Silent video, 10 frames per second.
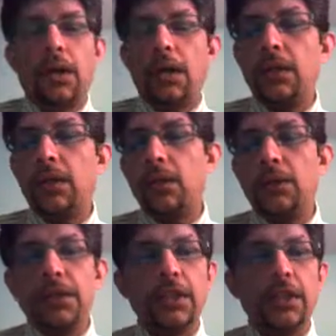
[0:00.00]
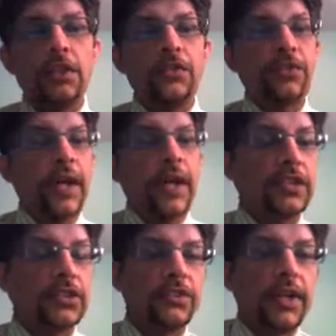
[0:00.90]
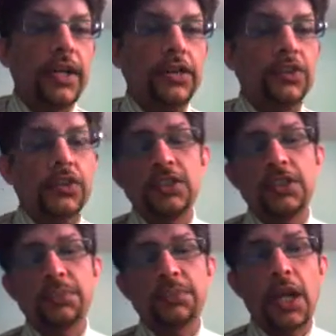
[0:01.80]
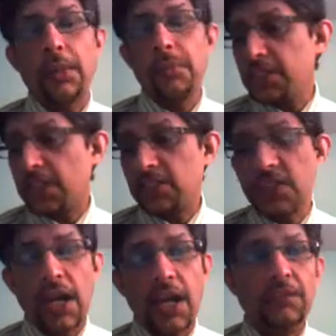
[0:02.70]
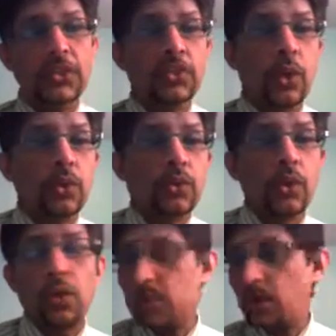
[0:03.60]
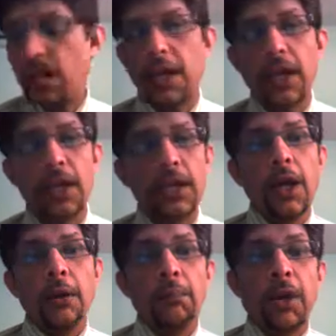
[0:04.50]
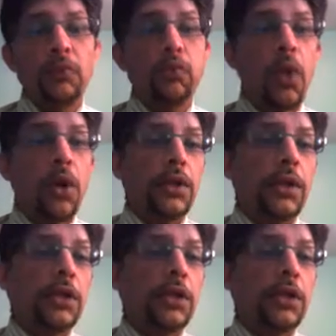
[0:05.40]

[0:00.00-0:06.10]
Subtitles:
Hello, dear friends and subscribers. Yes, I have a sore throat today, but what an